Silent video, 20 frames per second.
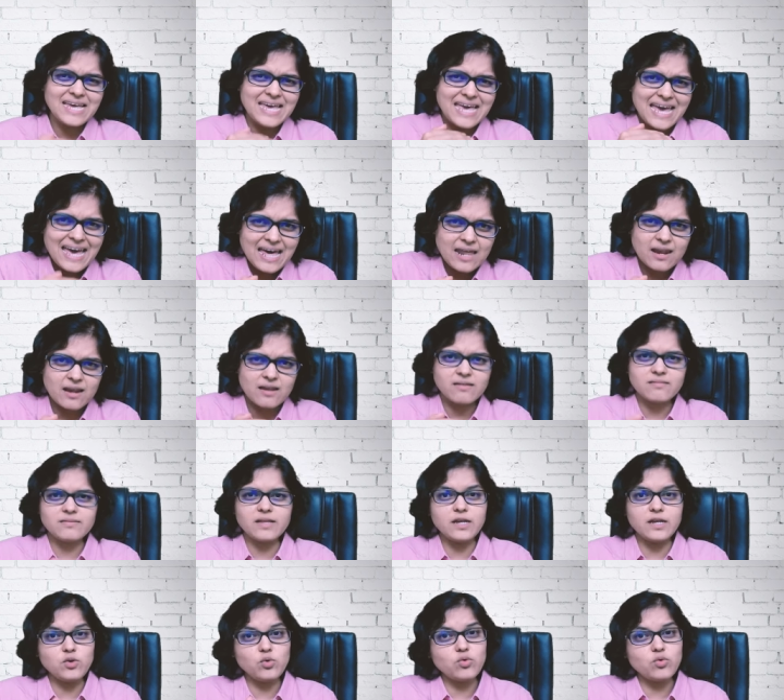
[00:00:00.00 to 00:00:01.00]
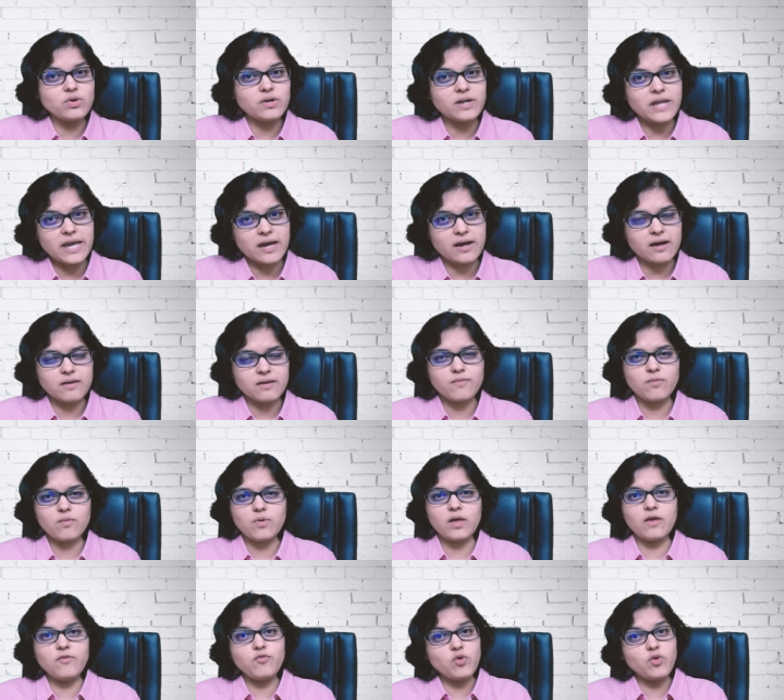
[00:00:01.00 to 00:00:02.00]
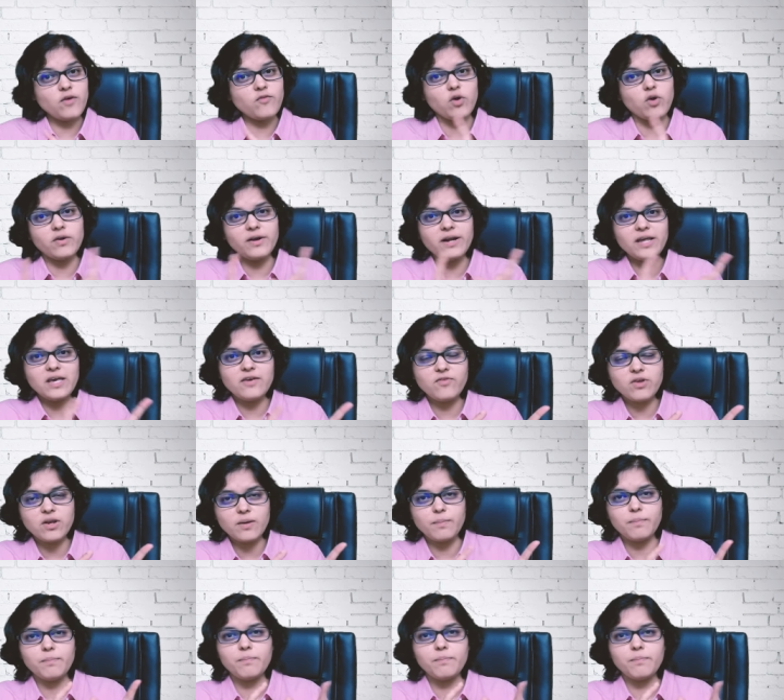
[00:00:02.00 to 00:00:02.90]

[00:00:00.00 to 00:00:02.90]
care that you could take if you have already given a